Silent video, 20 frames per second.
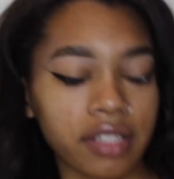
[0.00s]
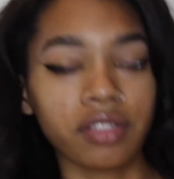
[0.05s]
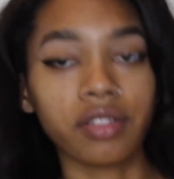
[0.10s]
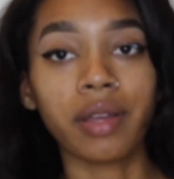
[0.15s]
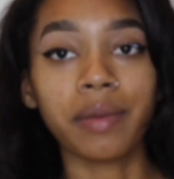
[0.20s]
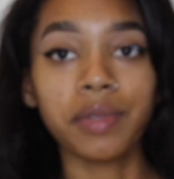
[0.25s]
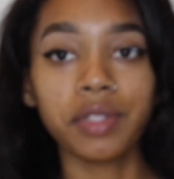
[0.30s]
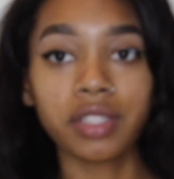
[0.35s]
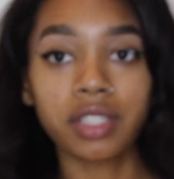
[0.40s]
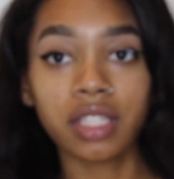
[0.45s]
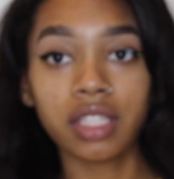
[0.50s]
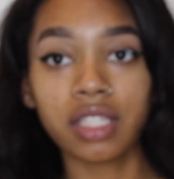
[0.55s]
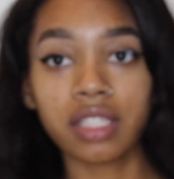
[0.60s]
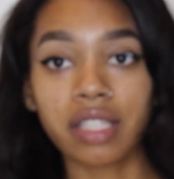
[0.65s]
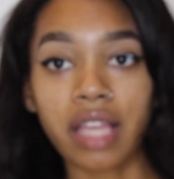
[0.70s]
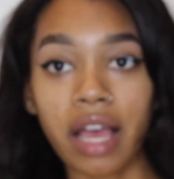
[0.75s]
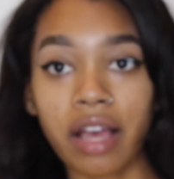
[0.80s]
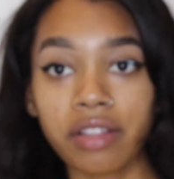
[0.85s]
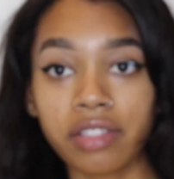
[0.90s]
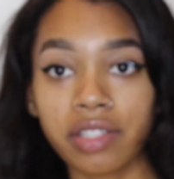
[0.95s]
so I'm using
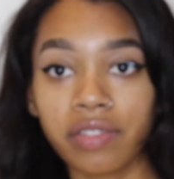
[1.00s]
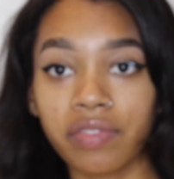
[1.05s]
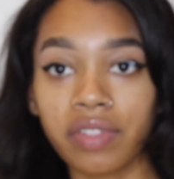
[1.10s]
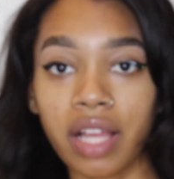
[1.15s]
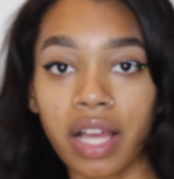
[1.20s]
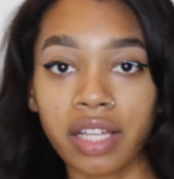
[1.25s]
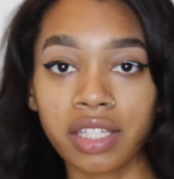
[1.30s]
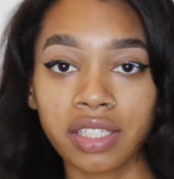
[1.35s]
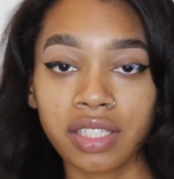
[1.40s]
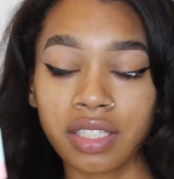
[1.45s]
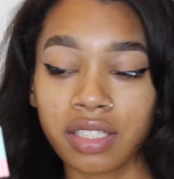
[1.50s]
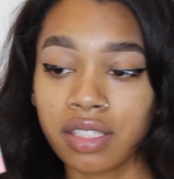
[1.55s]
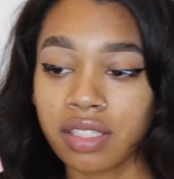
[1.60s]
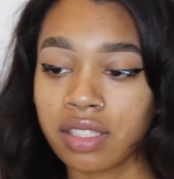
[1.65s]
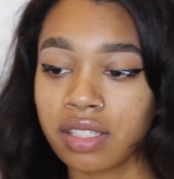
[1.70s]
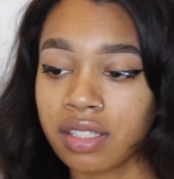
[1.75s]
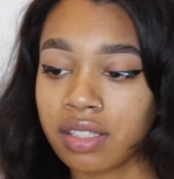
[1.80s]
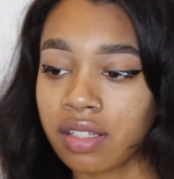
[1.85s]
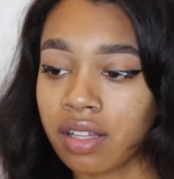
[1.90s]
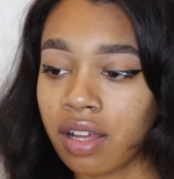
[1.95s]
these House of
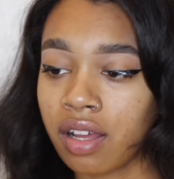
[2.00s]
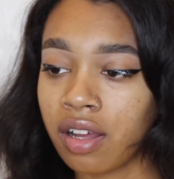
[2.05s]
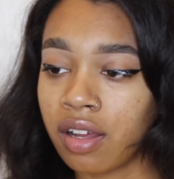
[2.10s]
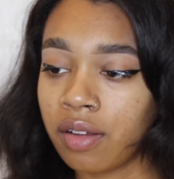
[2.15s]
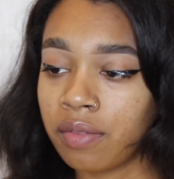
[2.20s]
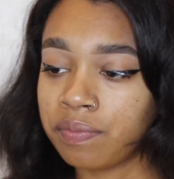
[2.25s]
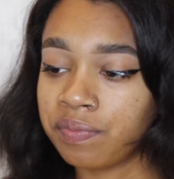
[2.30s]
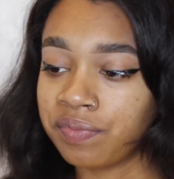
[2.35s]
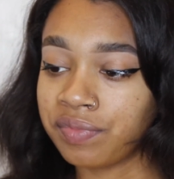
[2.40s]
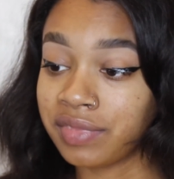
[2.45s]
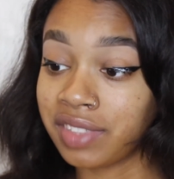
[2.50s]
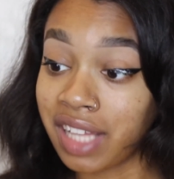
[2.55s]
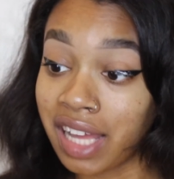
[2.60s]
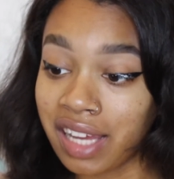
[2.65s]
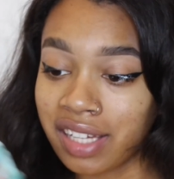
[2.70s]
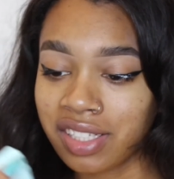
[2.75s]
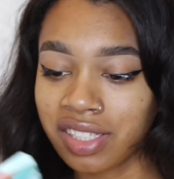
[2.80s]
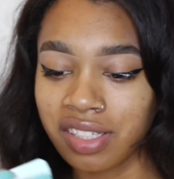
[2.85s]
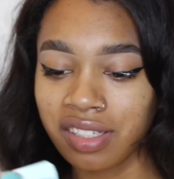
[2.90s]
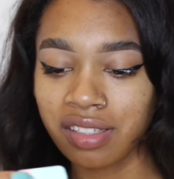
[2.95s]
Lashes
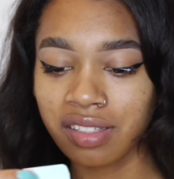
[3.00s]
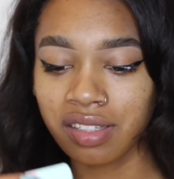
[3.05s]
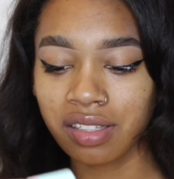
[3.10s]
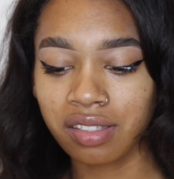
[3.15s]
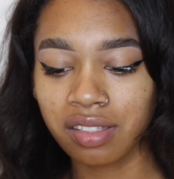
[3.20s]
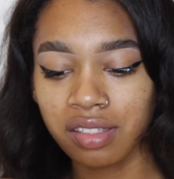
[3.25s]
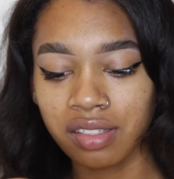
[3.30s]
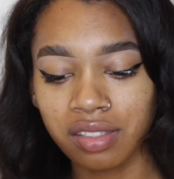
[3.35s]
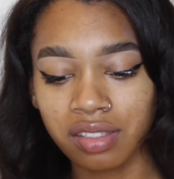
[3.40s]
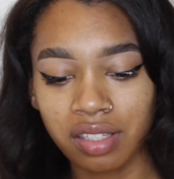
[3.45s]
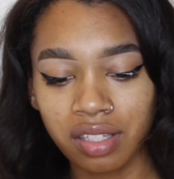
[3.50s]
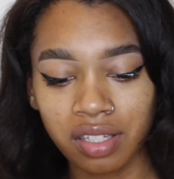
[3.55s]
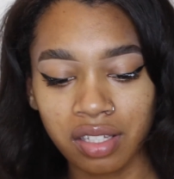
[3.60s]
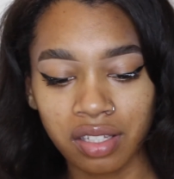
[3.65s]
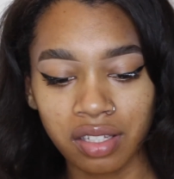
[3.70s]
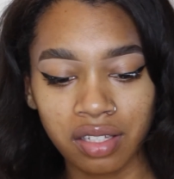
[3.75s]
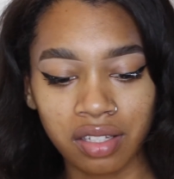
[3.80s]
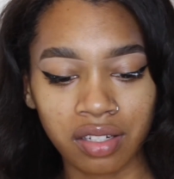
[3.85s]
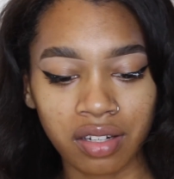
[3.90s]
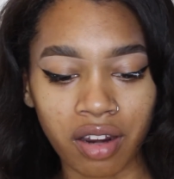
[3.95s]
lashes. This is
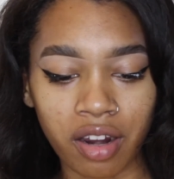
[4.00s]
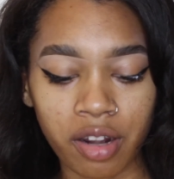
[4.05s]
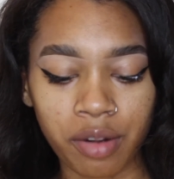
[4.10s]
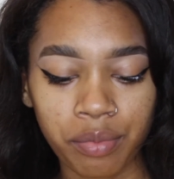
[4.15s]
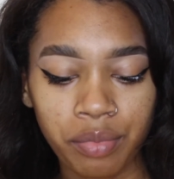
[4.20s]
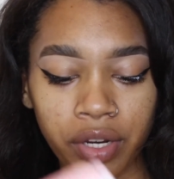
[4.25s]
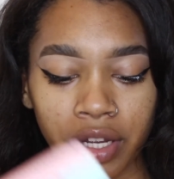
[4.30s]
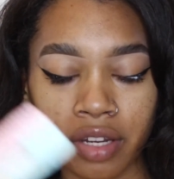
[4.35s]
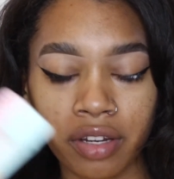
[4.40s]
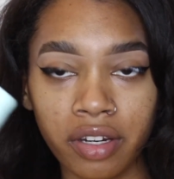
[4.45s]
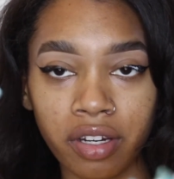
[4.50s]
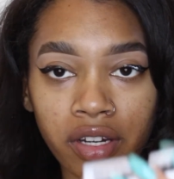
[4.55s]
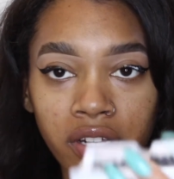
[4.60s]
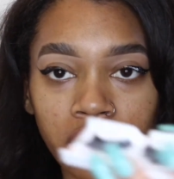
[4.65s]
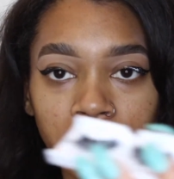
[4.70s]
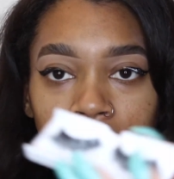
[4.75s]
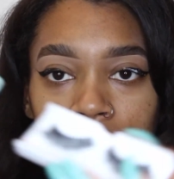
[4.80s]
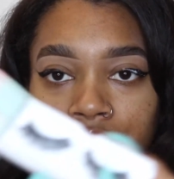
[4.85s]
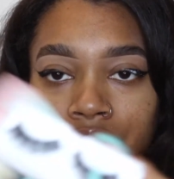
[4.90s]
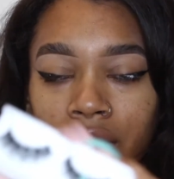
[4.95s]
in
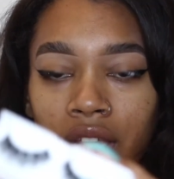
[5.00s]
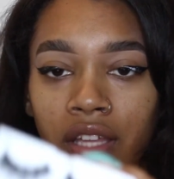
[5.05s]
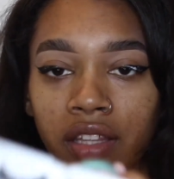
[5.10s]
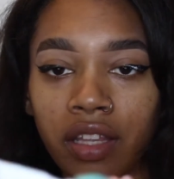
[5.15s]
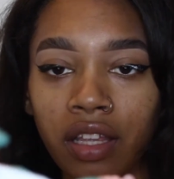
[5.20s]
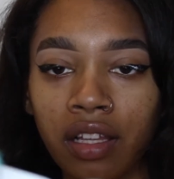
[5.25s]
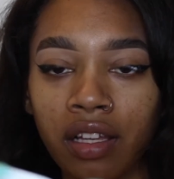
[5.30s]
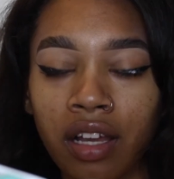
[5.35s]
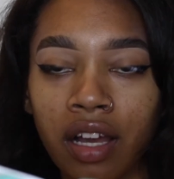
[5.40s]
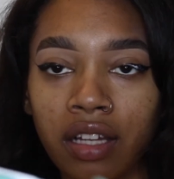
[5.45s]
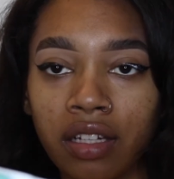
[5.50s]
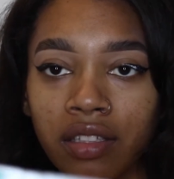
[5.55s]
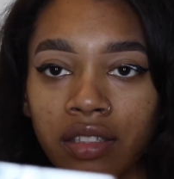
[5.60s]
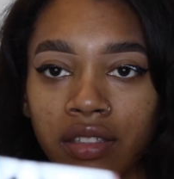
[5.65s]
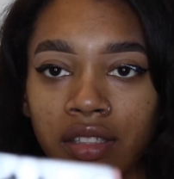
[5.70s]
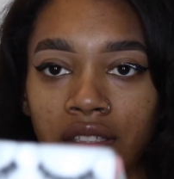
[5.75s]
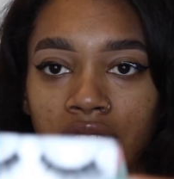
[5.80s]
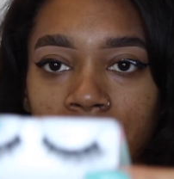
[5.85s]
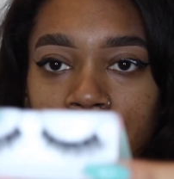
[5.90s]
Heartbreaker, and they kind of look the